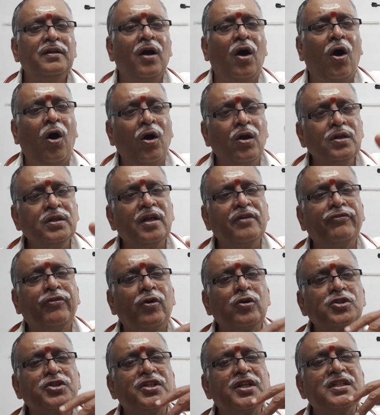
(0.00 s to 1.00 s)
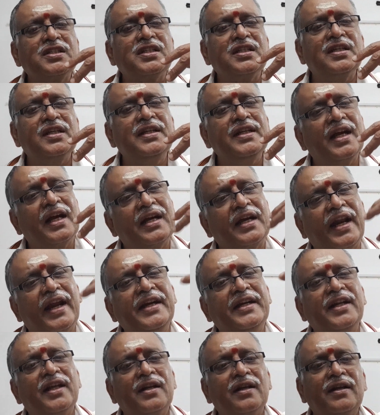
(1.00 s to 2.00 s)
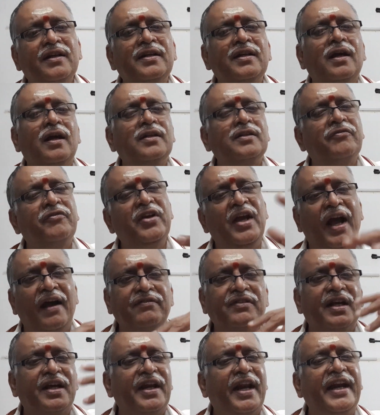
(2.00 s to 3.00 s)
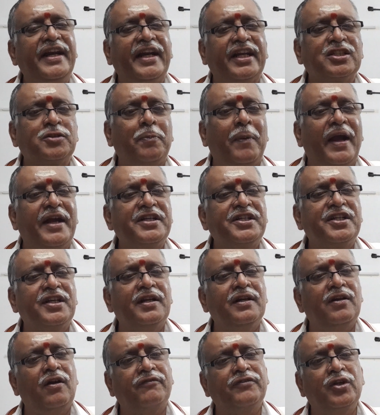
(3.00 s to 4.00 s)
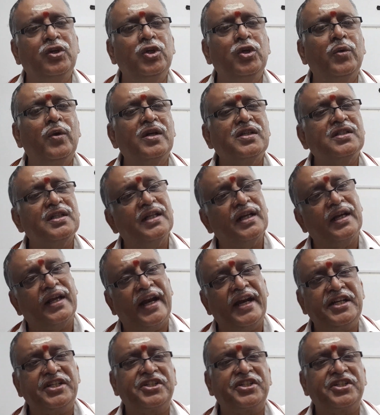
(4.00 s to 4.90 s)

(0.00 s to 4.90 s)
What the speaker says: all the forces in a greater, we have the great expansion of the universe and the great